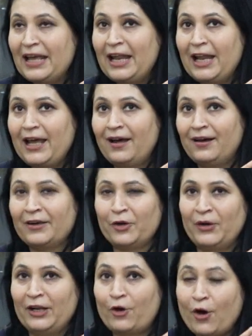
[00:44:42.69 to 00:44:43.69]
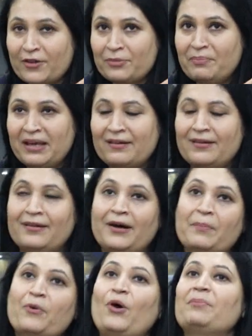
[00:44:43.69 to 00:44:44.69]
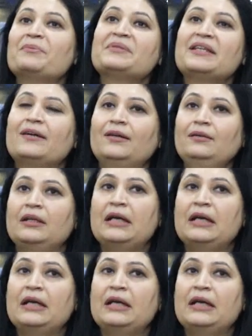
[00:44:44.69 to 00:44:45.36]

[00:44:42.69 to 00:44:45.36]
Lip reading: algorithmic problems here.